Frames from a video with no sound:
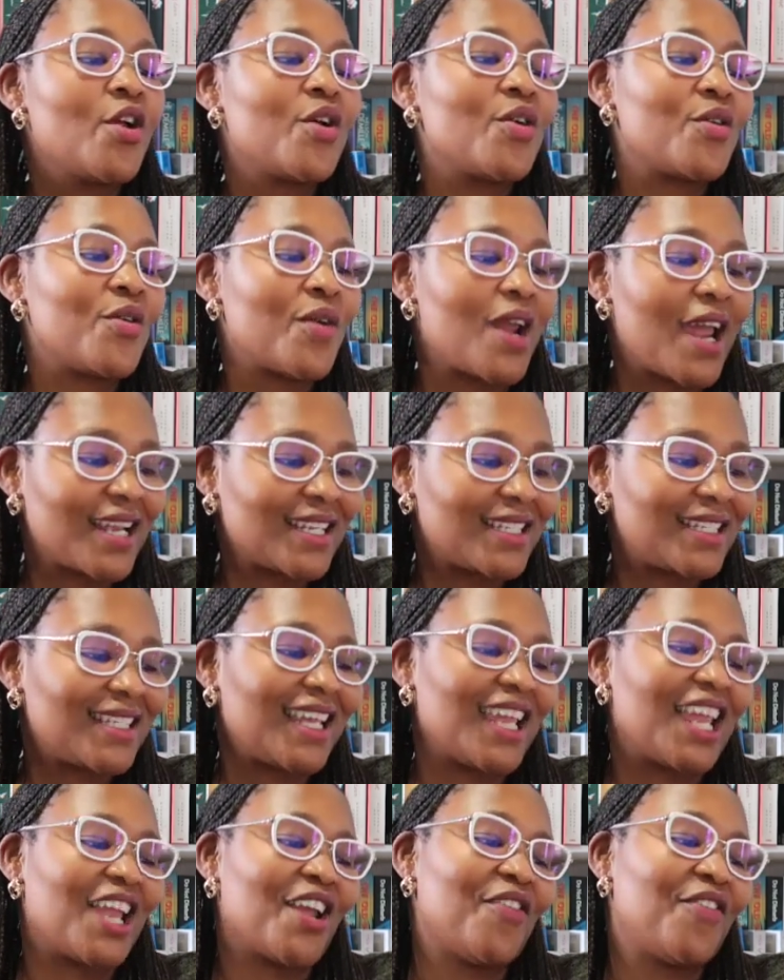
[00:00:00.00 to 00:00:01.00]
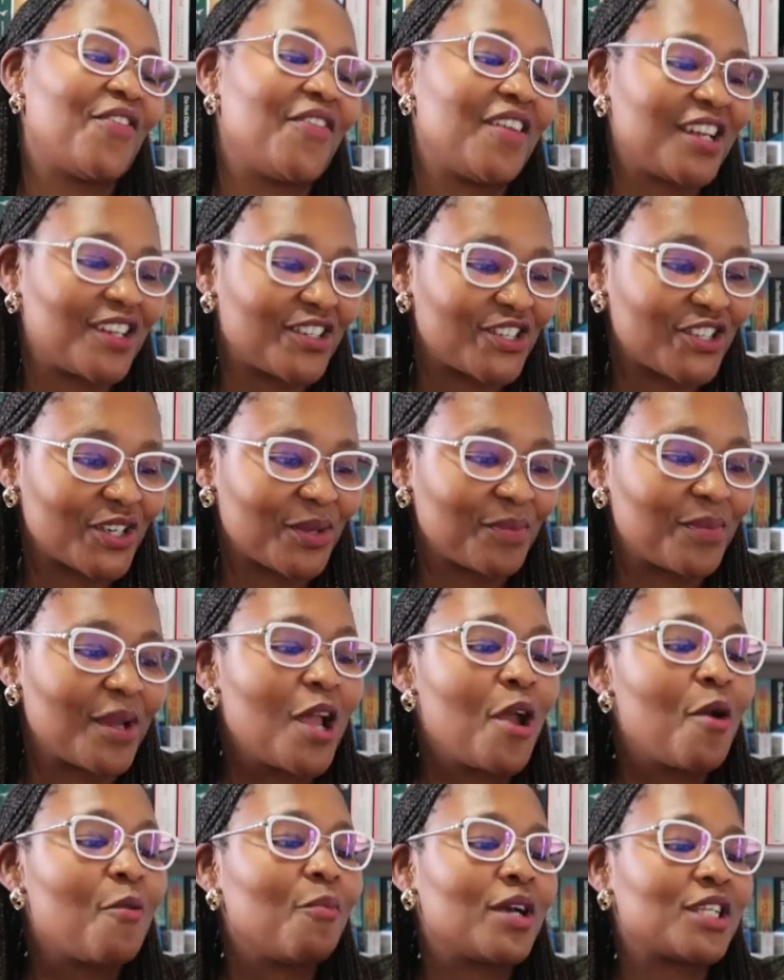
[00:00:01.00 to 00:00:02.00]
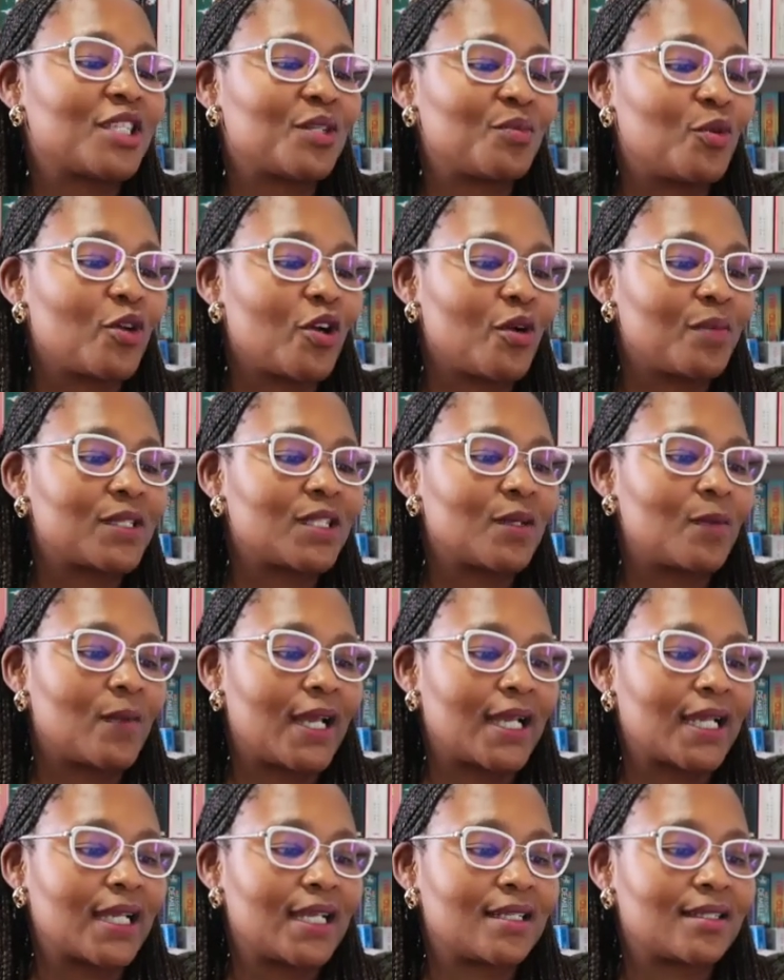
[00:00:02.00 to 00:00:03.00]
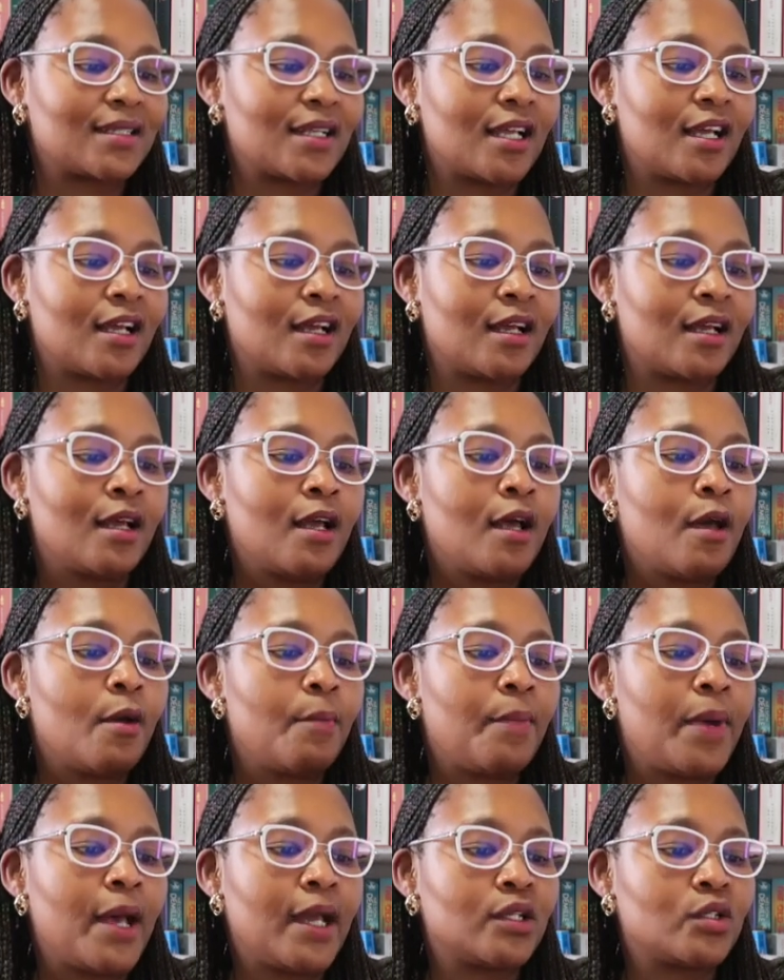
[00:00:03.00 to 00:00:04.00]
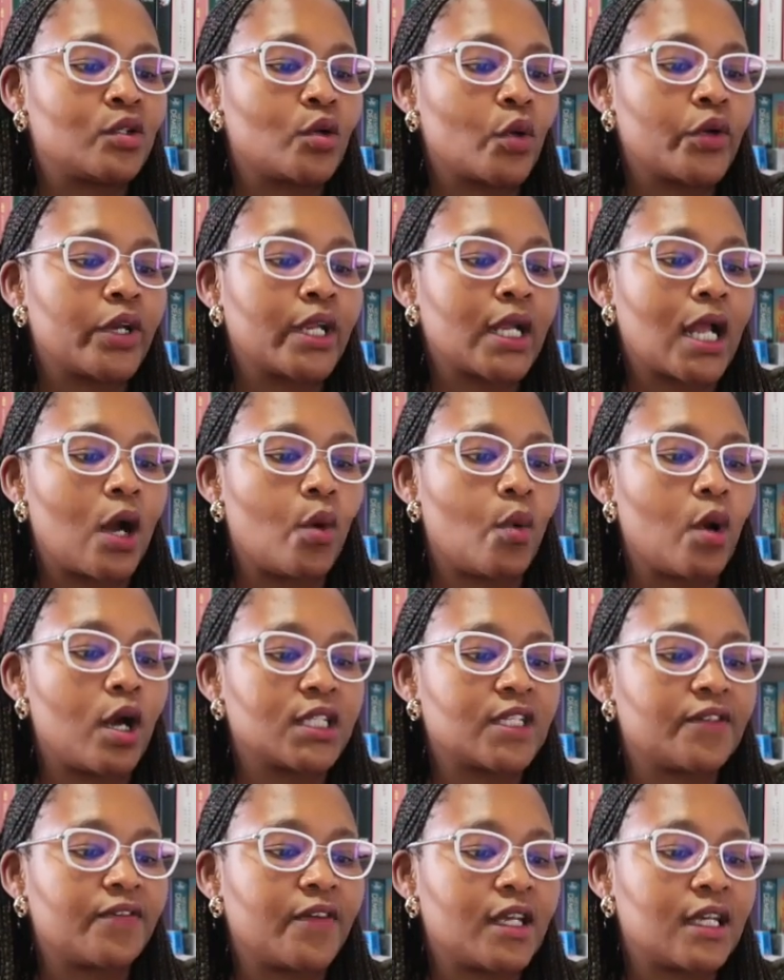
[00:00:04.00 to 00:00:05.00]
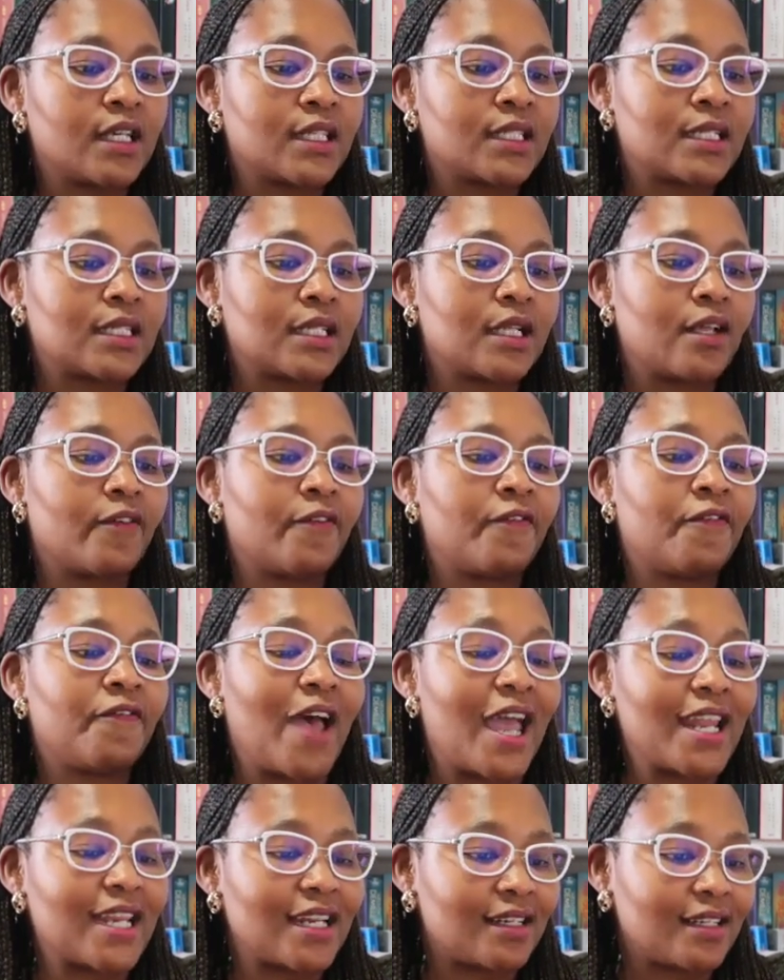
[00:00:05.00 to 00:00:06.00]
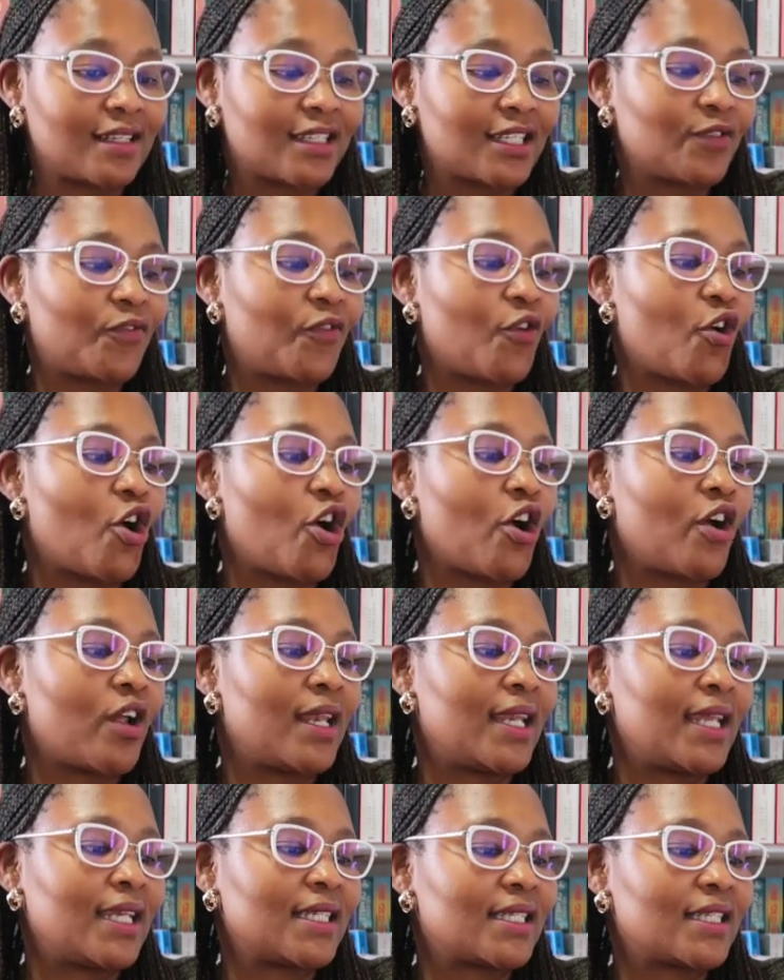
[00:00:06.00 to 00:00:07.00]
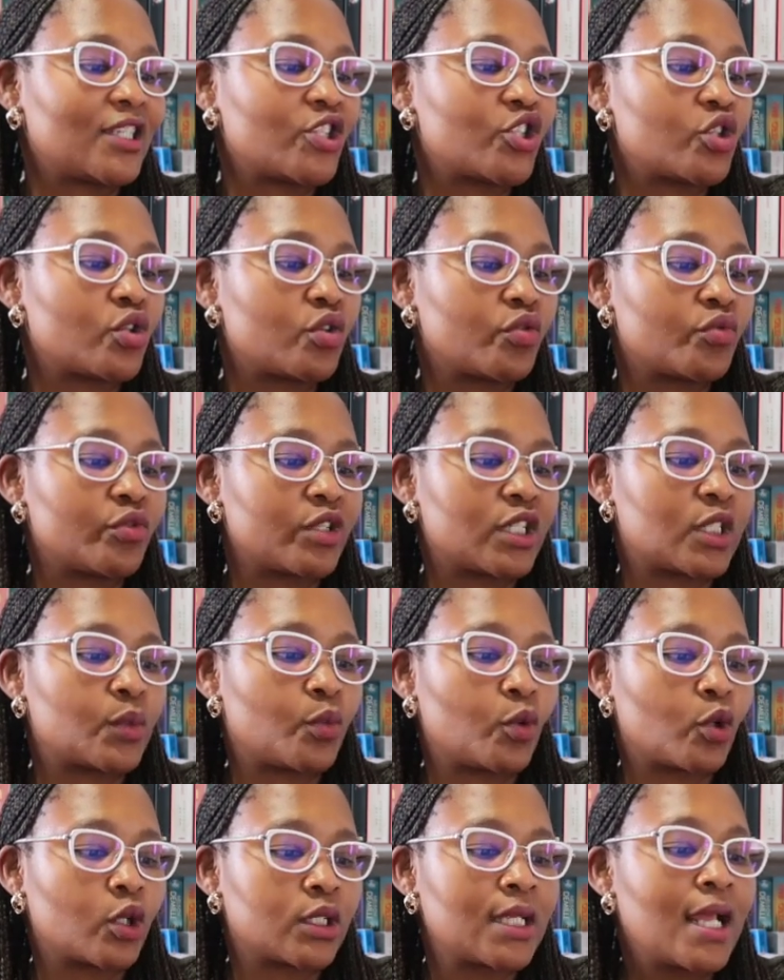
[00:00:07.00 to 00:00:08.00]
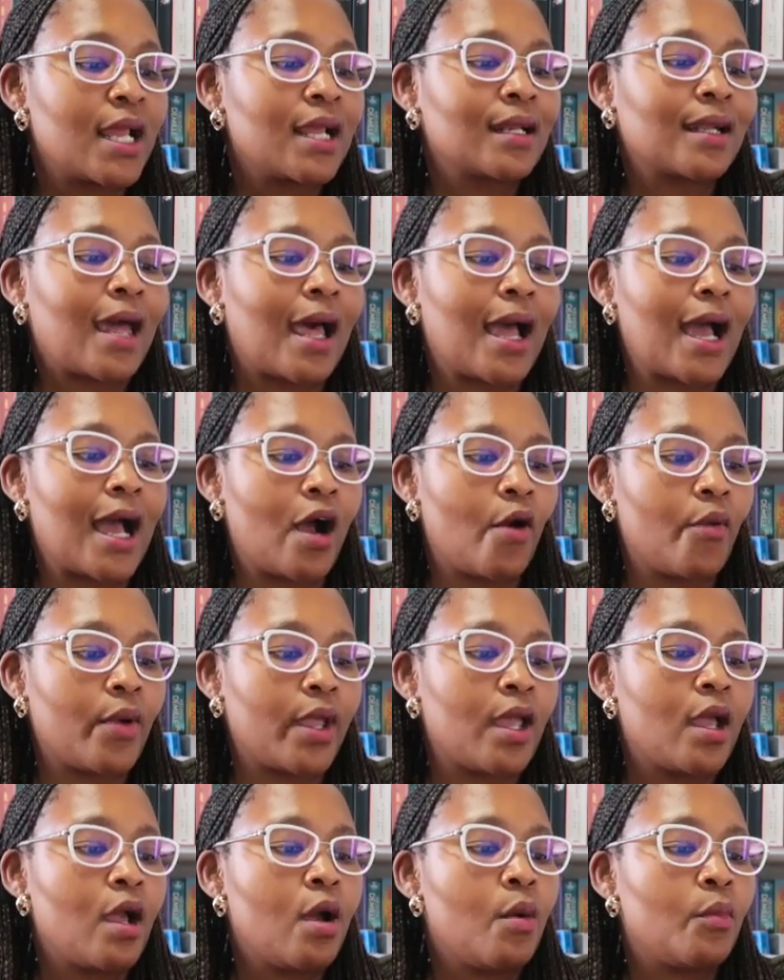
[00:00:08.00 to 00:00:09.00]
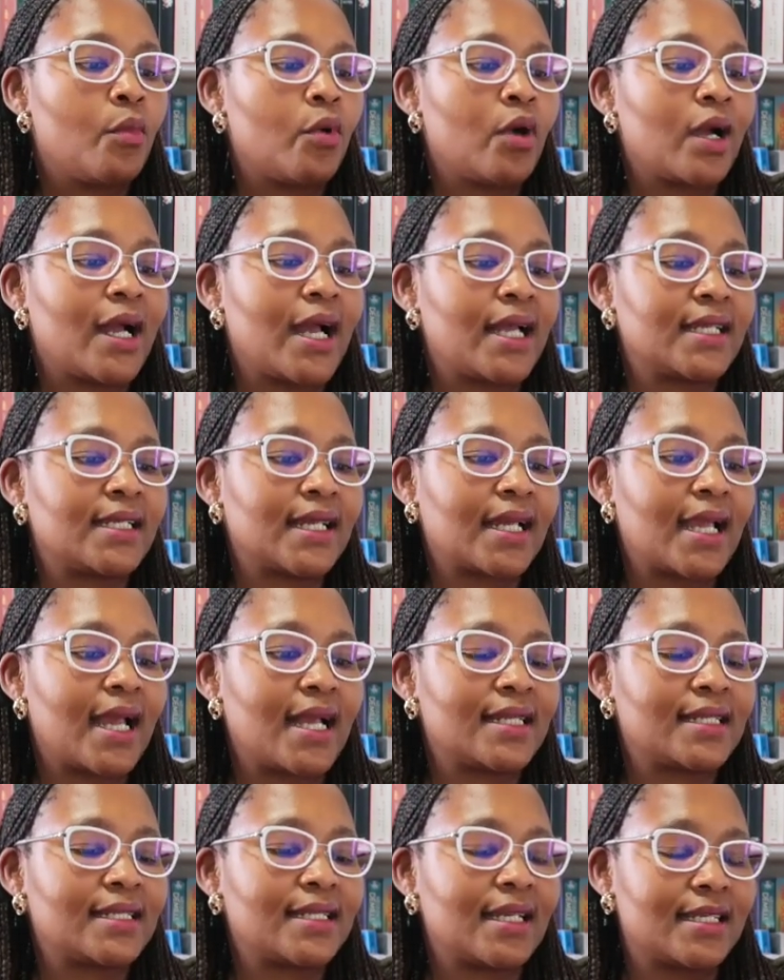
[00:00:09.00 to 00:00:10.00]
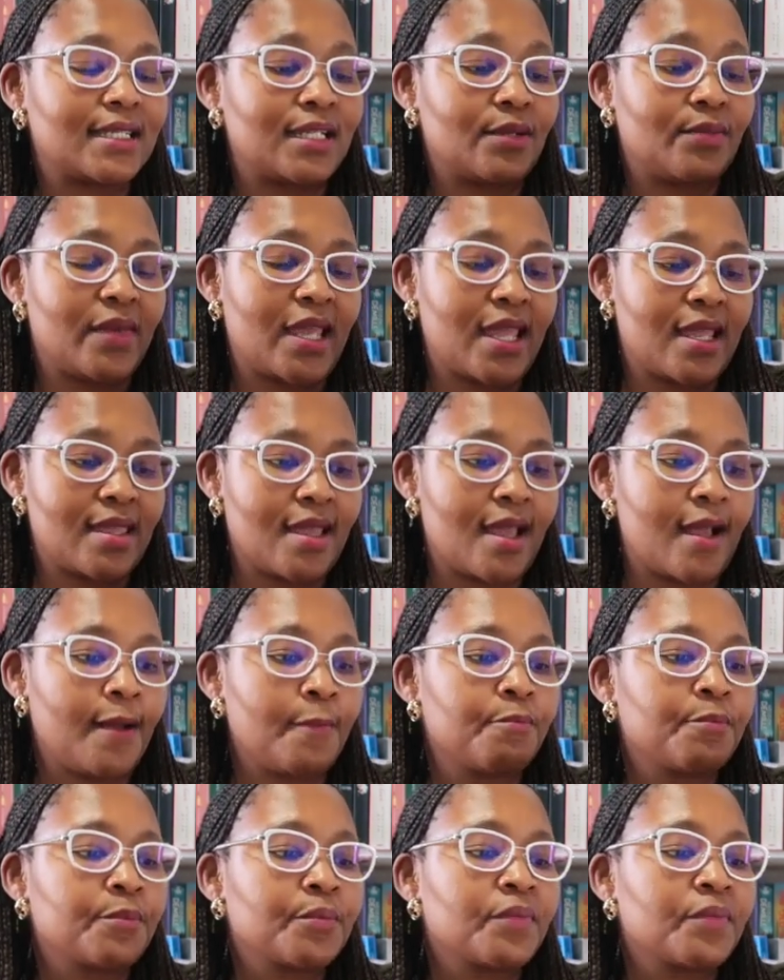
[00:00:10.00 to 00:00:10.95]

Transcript: Writing Fellowship, Mazibuko Msimang is a Pandoring Awards finalist for her latest children's books, Qhawe Mokgadi Caster Semenya.